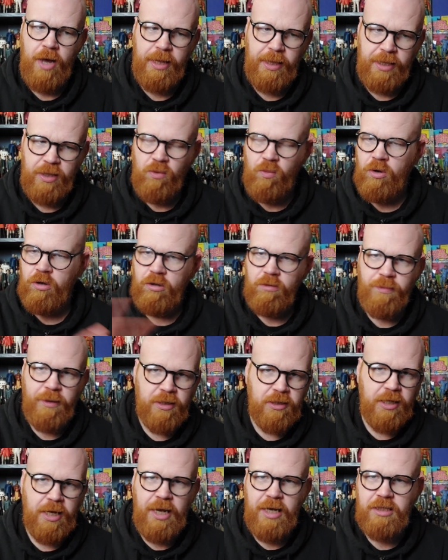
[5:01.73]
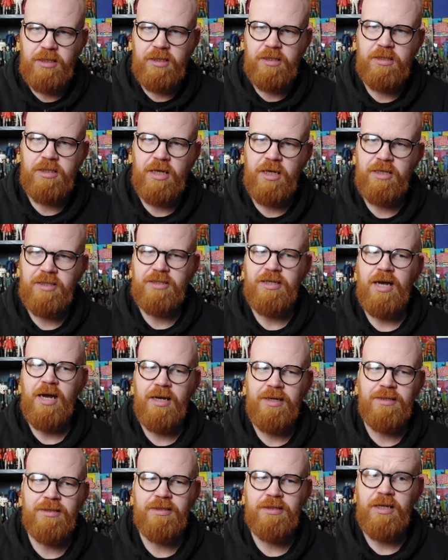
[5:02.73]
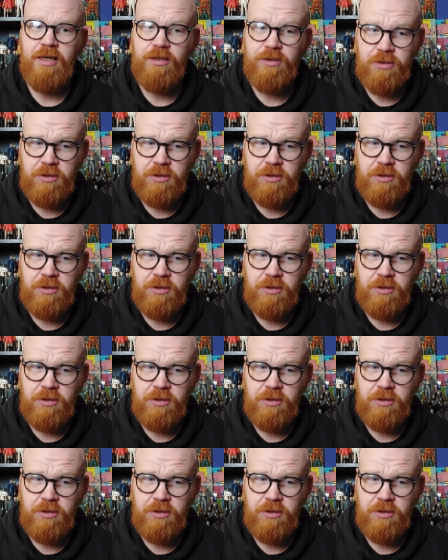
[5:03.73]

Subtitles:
I like the world building, as I says, and it